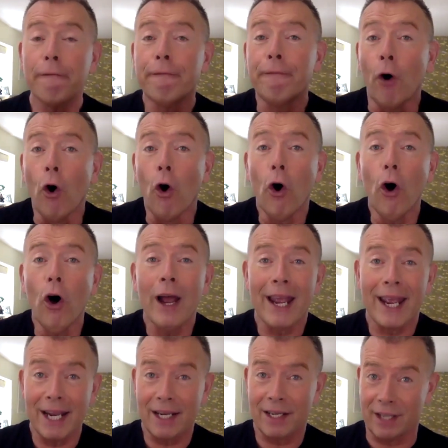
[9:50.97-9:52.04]
For
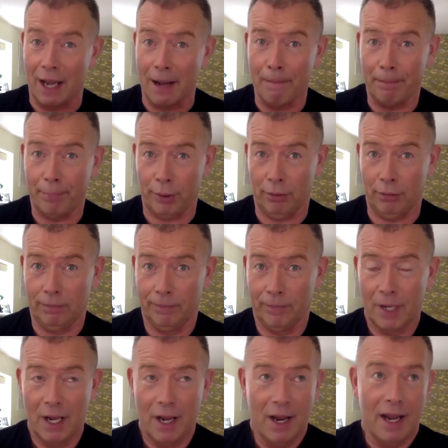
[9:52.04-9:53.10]
example,
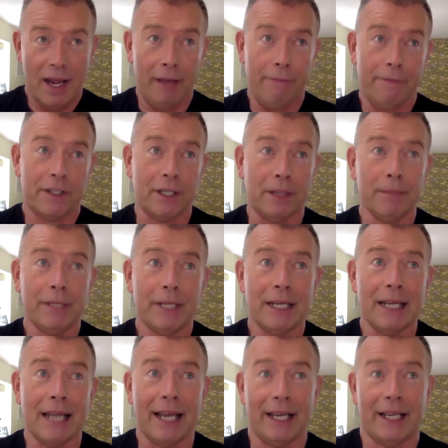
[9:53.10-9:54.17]
if somebody
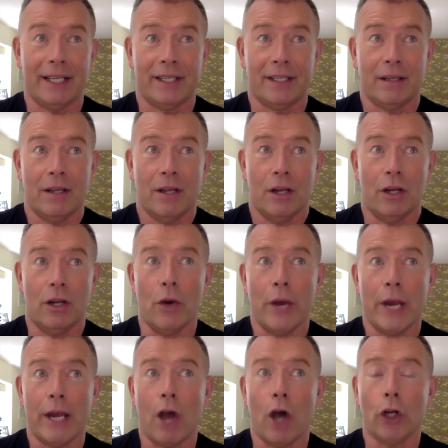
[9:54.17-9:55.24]
likes
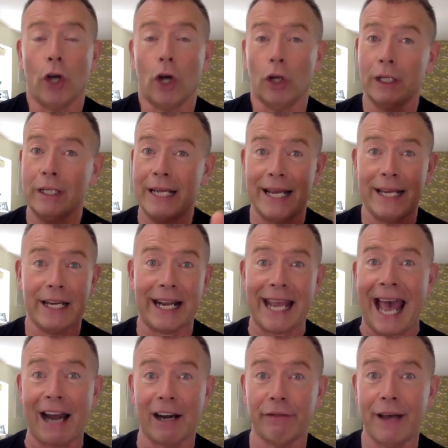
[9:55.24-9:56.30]
going on holiday in a
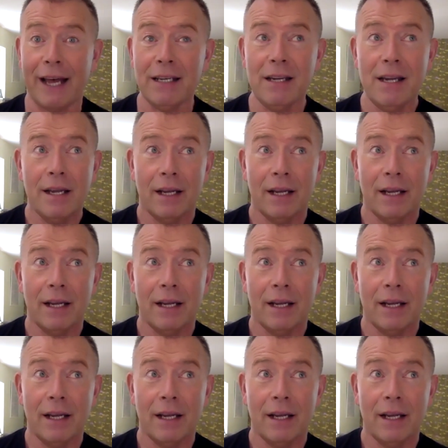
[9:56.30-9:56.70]
caravan